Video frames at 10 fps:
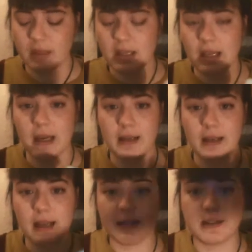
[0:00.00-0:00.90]
yeah.
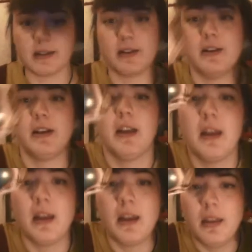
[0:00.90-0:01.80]
Next are
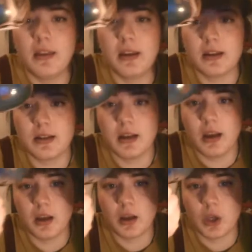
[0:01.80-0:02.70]
these
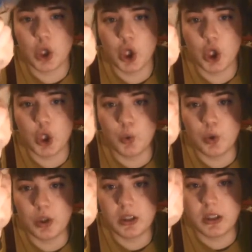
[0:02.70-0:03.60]

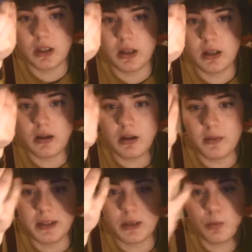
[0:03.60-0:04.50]
cute
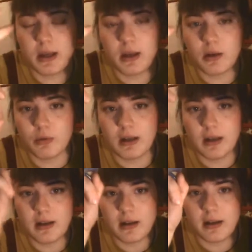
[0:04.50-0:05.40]
teacups. We
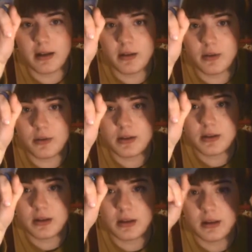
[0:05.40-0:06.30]
really like those